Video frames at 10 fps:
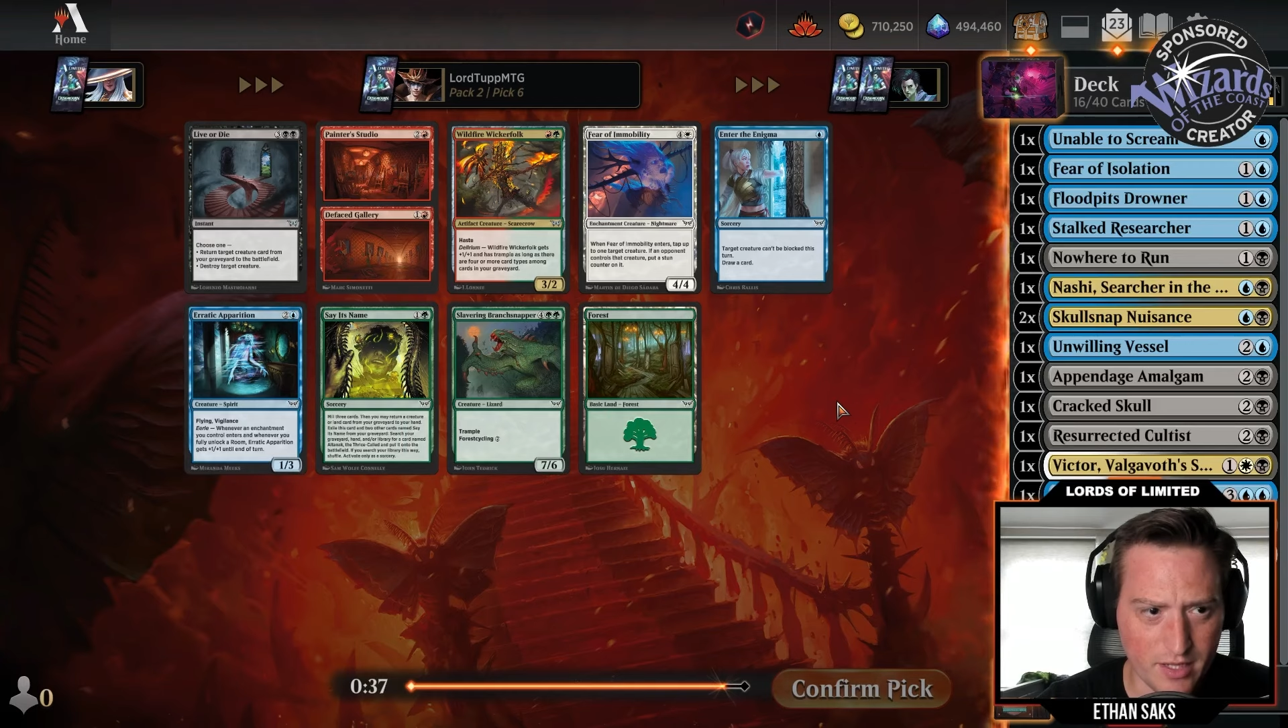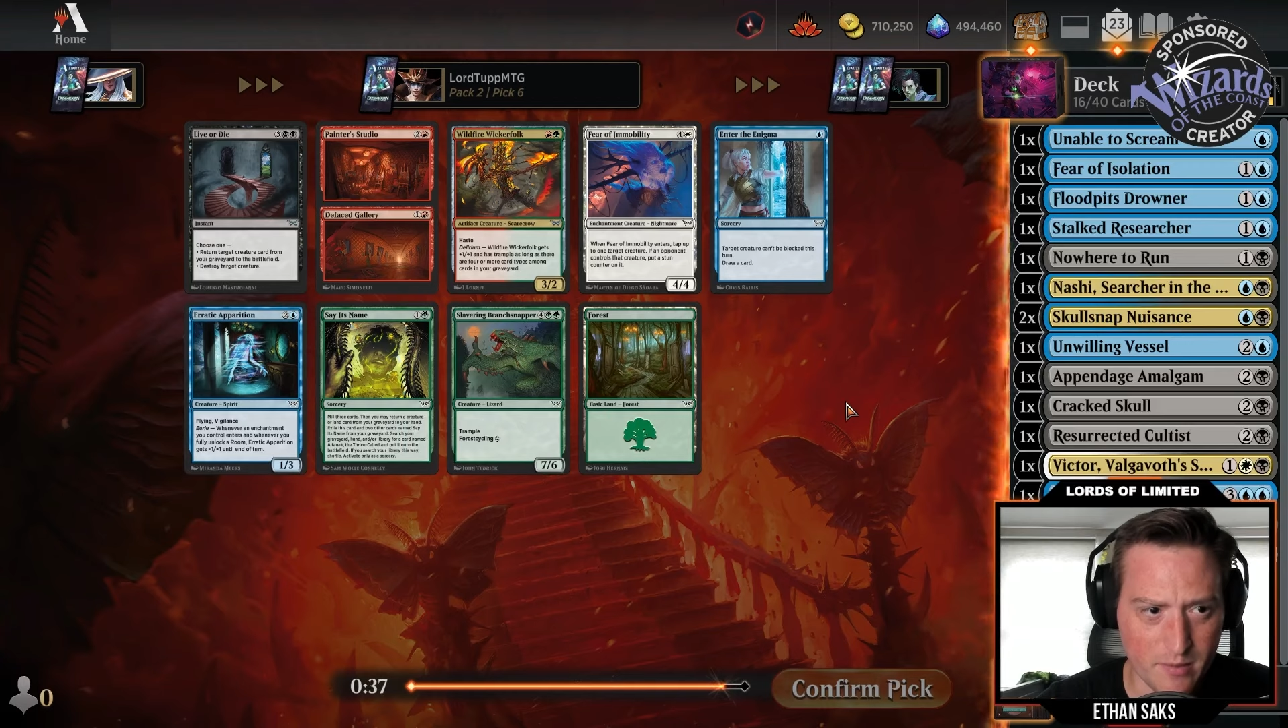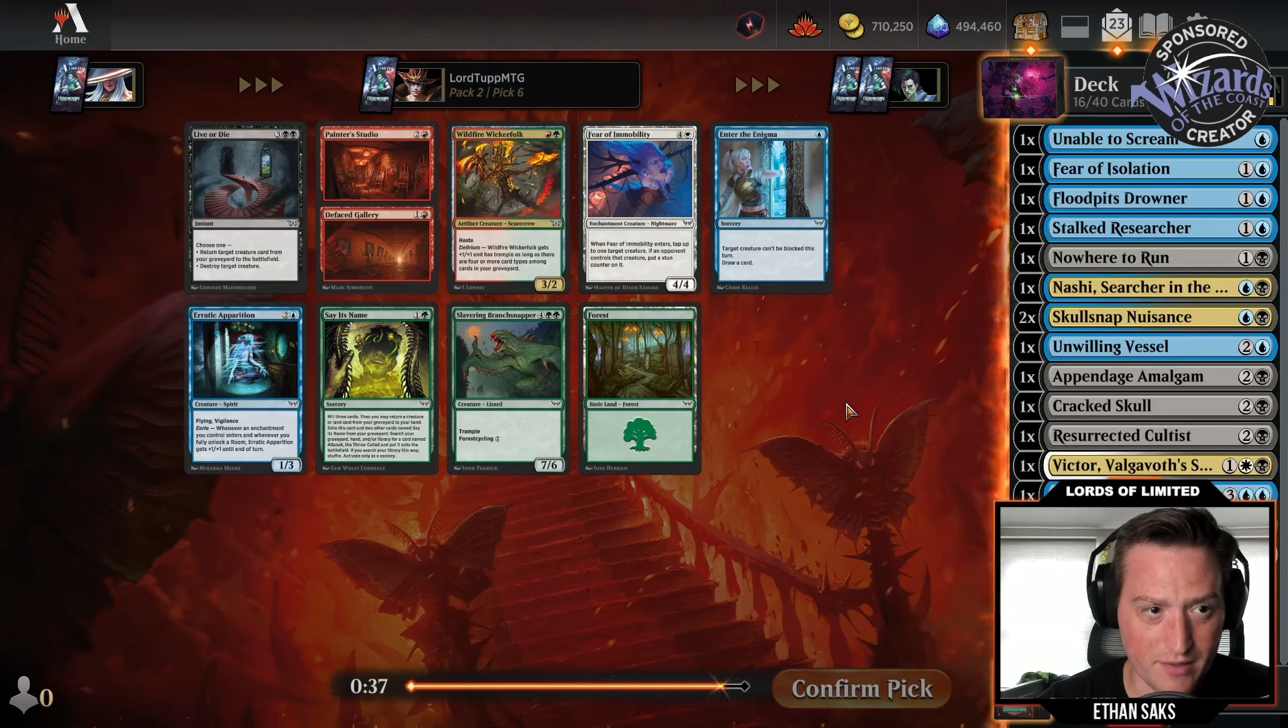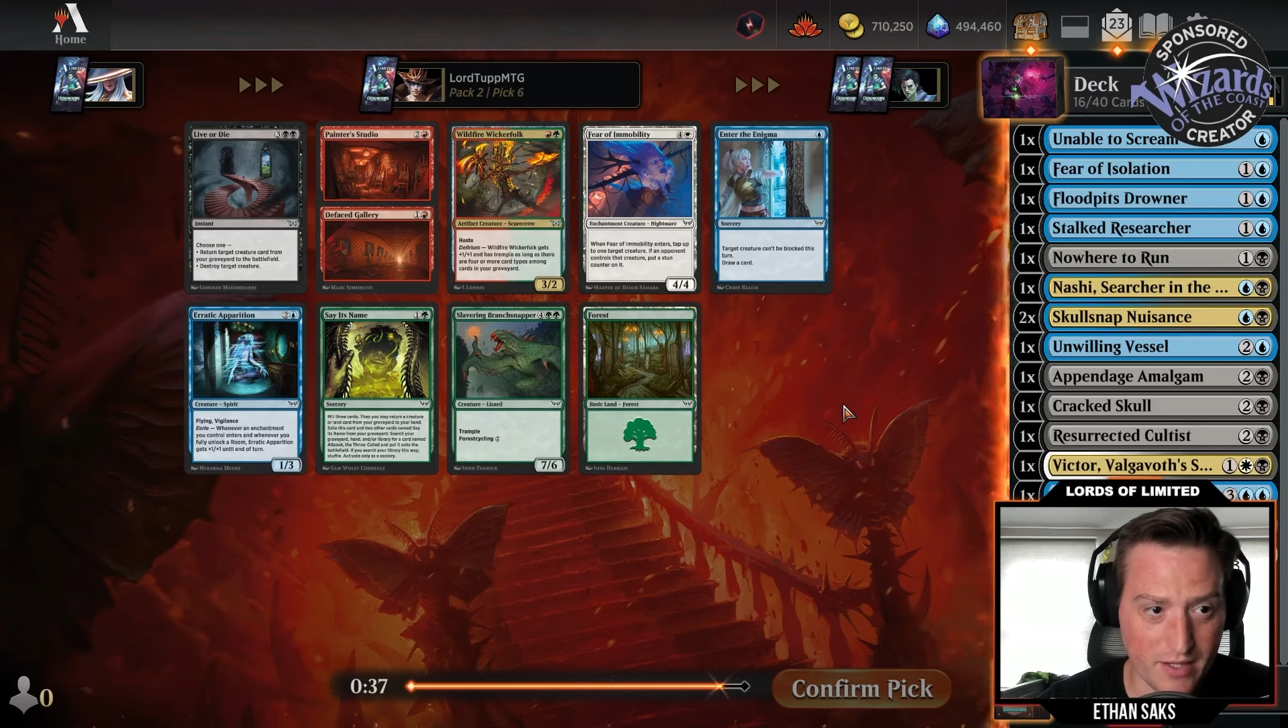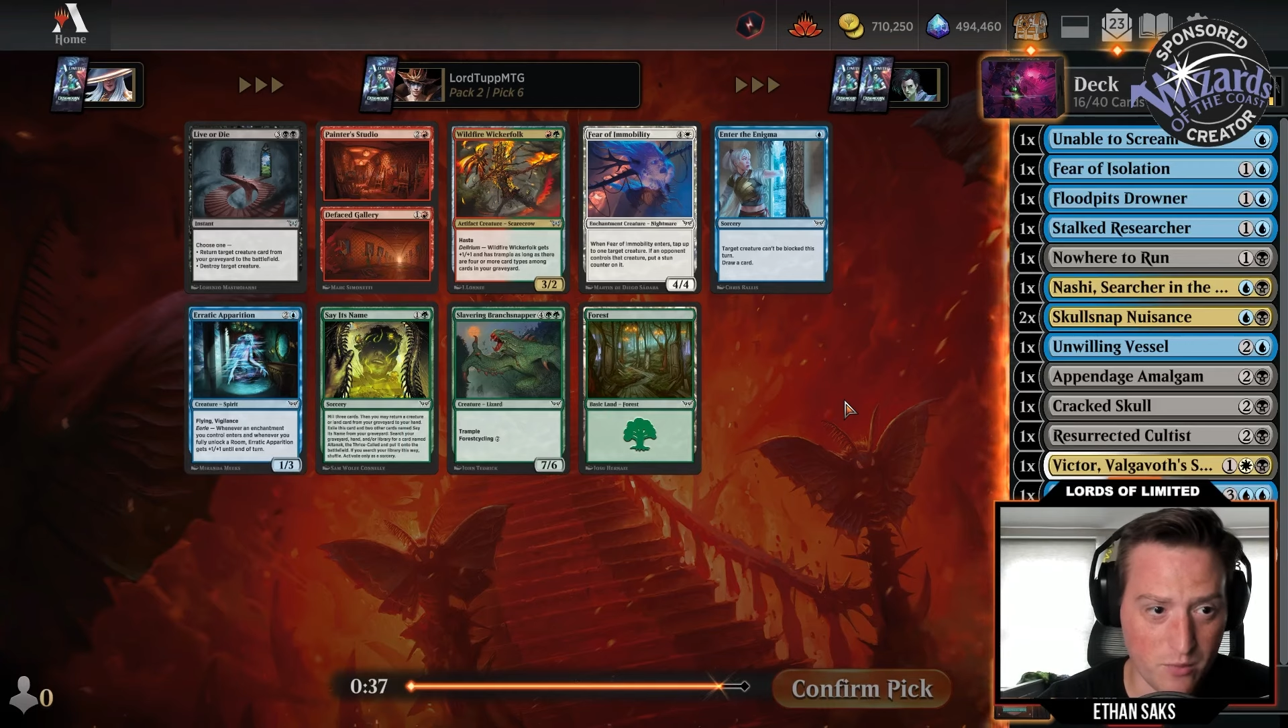
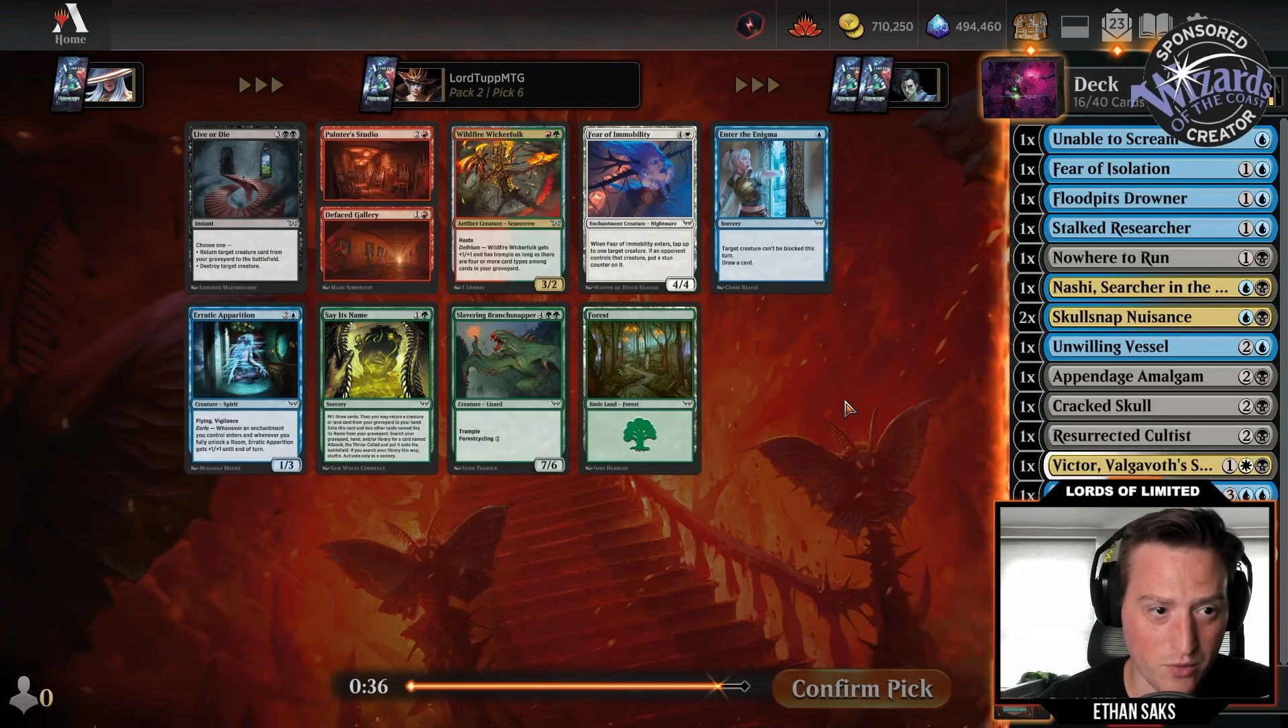about that. Well,